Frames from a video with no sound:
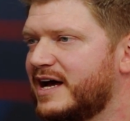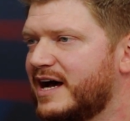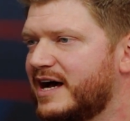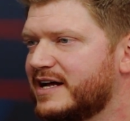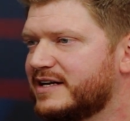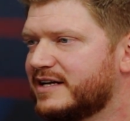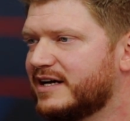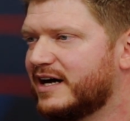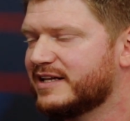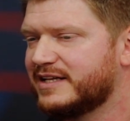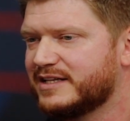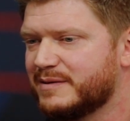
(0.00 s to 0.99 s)
And I
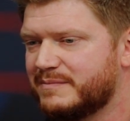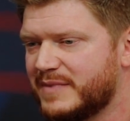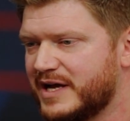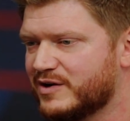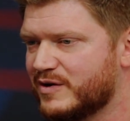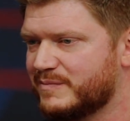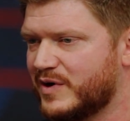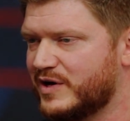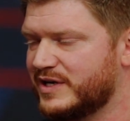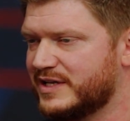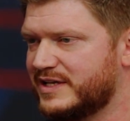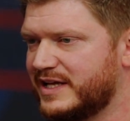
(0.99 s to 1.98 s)
think the main
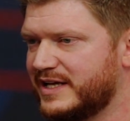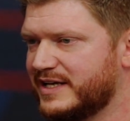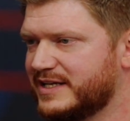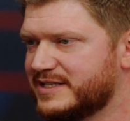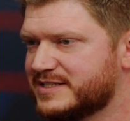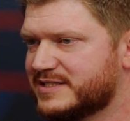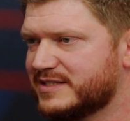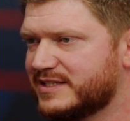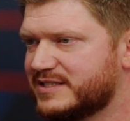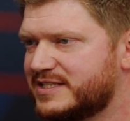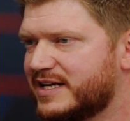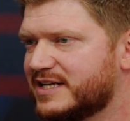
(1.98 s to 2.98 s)
component there is
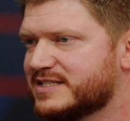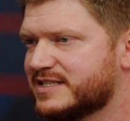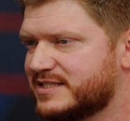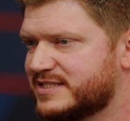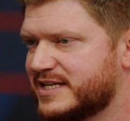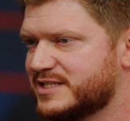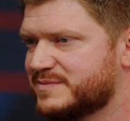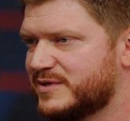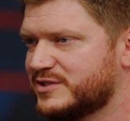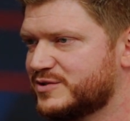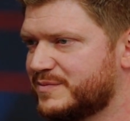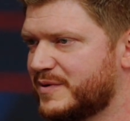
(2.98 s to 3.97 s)
see it as an
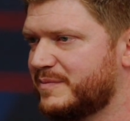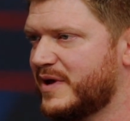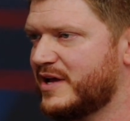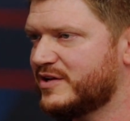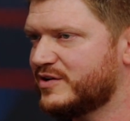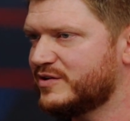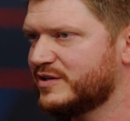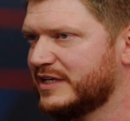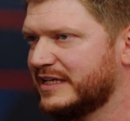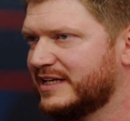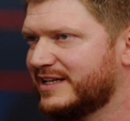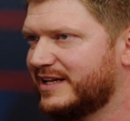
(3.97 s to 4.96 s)
assessment to prepare you.
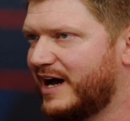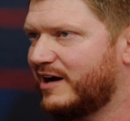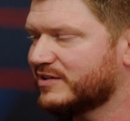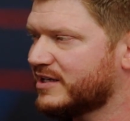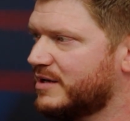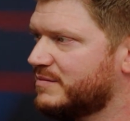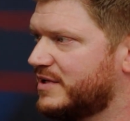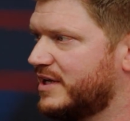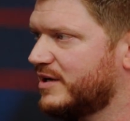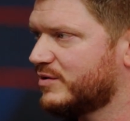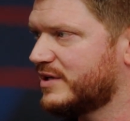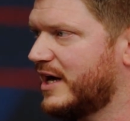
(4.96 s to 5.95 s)
The outcome
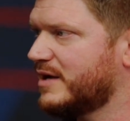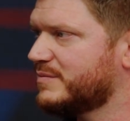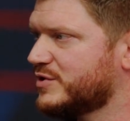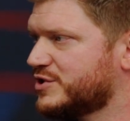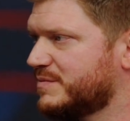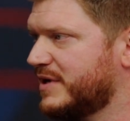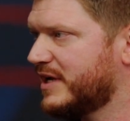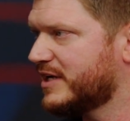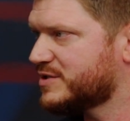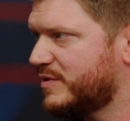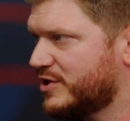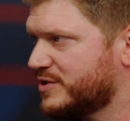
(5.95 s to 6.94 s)
there or the output should be an
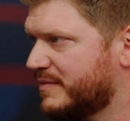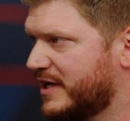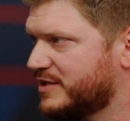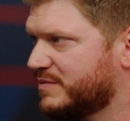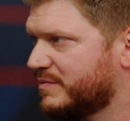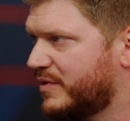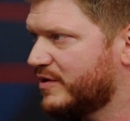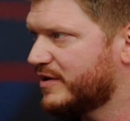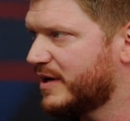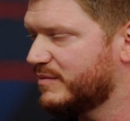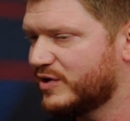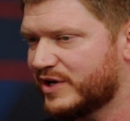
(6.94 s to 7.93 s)
exposure management
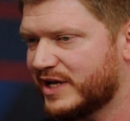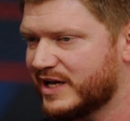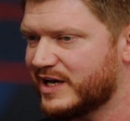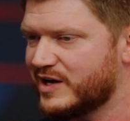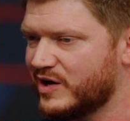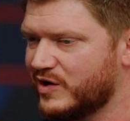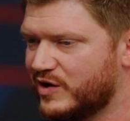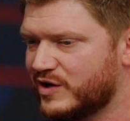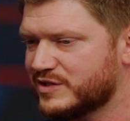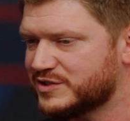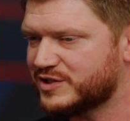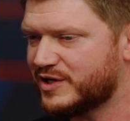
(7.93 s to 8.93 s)
program, looking at a
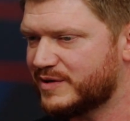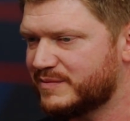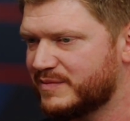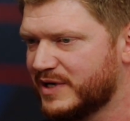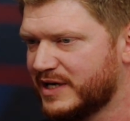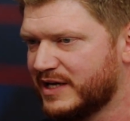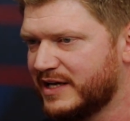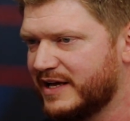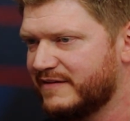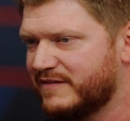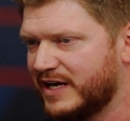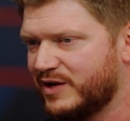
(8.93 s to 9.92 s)
long-term
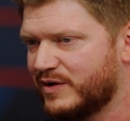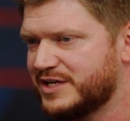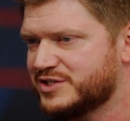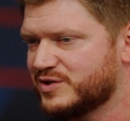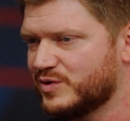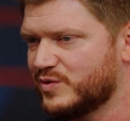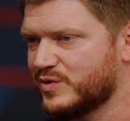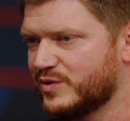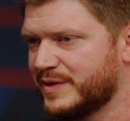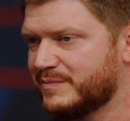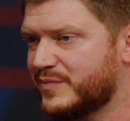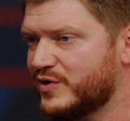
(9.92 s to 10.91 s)
evaluation or
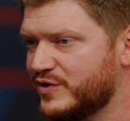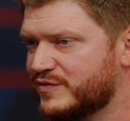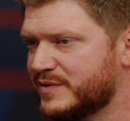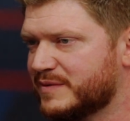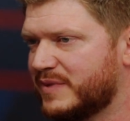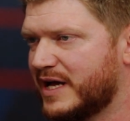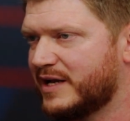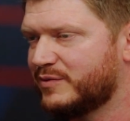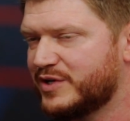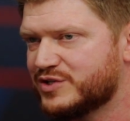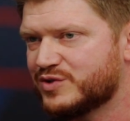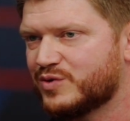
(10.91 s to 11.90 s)
improvement plan.
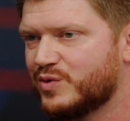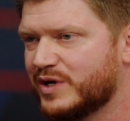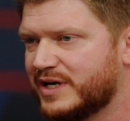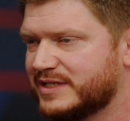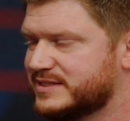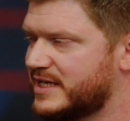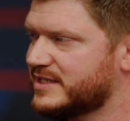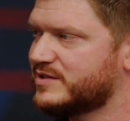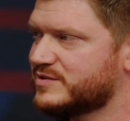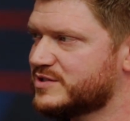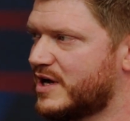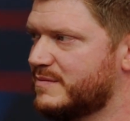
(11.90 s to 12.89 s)
We used to call it a
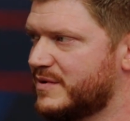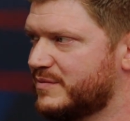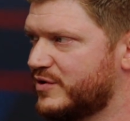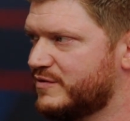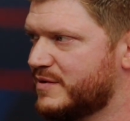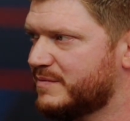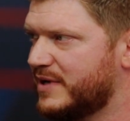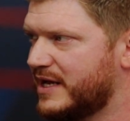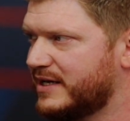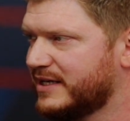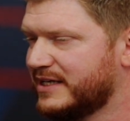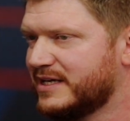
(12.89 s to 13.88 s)
tactical cyber improvement
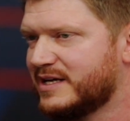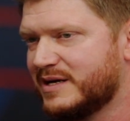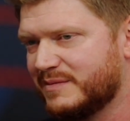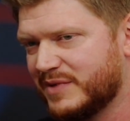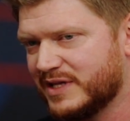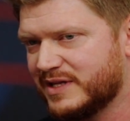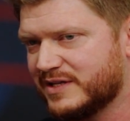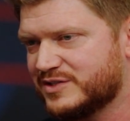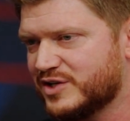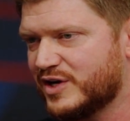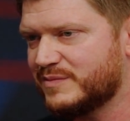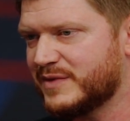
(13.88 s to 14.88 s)
plan, but the
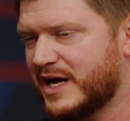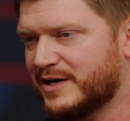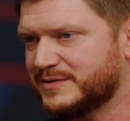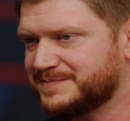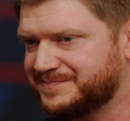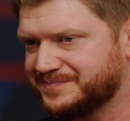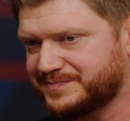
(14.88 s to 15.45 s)
term now